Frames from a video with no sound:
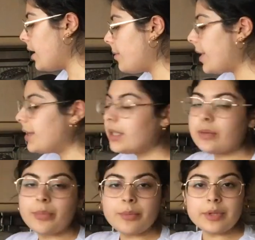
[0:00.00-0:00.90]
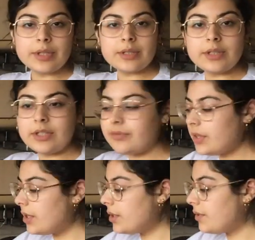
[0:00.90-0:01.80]
And then I'm probably going to
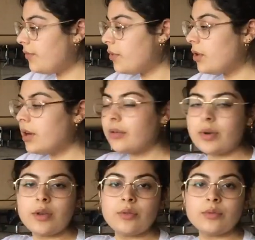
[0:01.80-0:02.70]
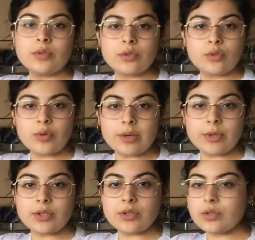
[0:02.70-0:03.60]
leave this for around
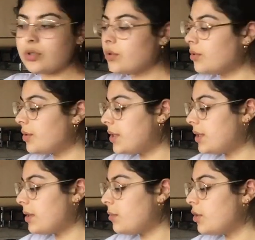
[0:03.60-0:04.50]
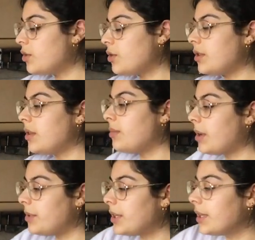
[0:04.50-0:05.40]
20 minutes or so to simmer so
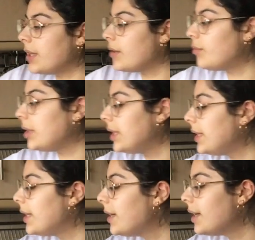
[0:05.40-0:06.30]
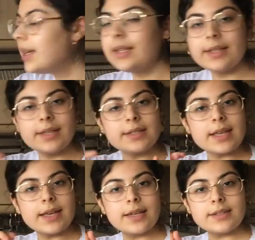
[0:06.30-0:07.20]
that the bamia can get really
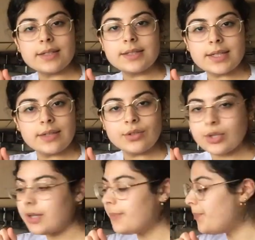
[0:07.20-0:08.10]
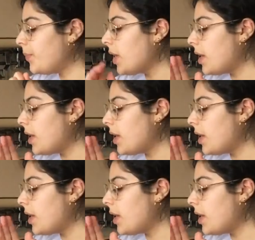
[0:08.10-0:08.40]
nice and tender.